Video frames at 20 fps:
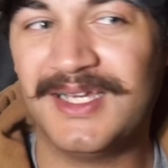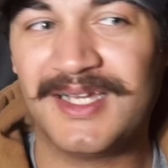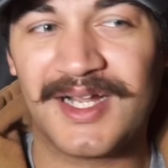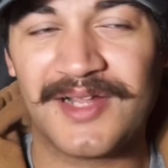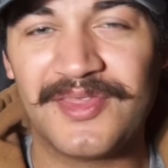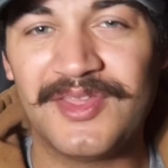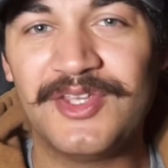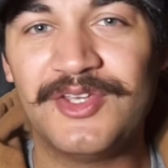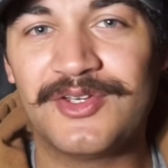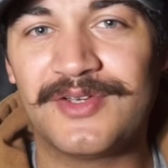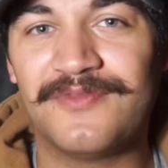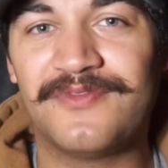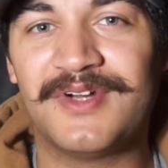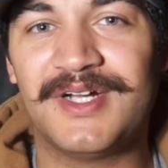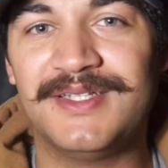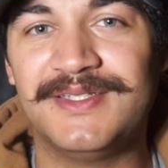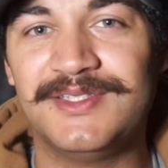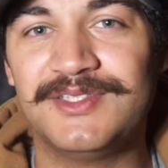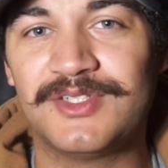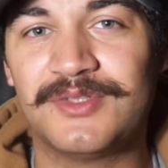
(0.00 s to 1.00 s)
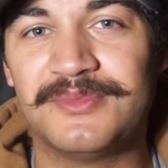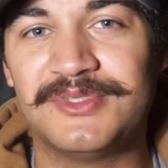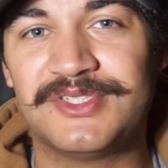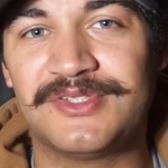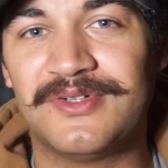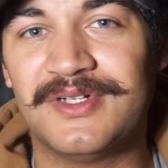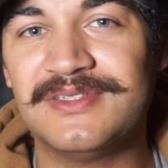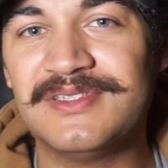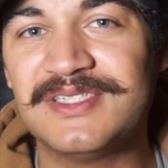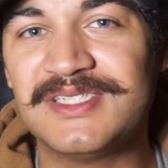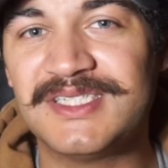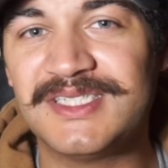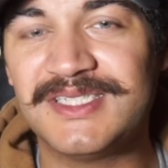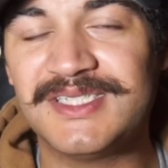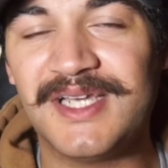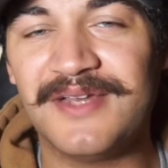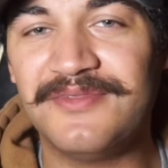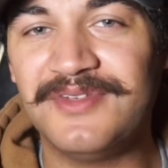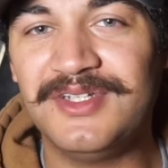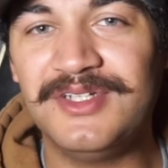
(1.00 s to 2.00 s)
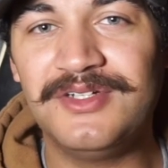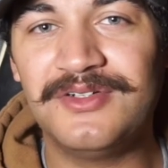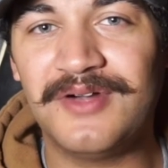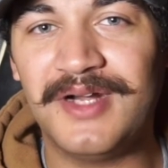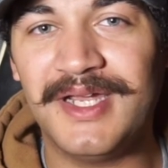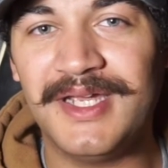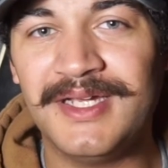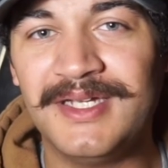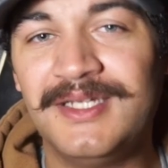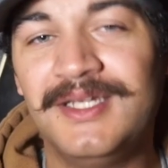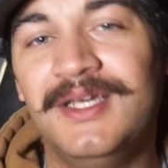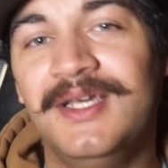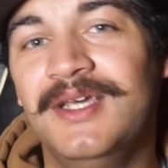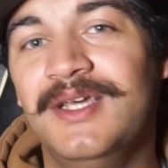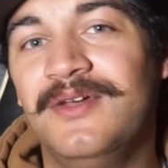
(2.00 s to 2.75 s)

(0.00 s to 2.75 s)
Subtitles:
I think you can find these almost around $7,000,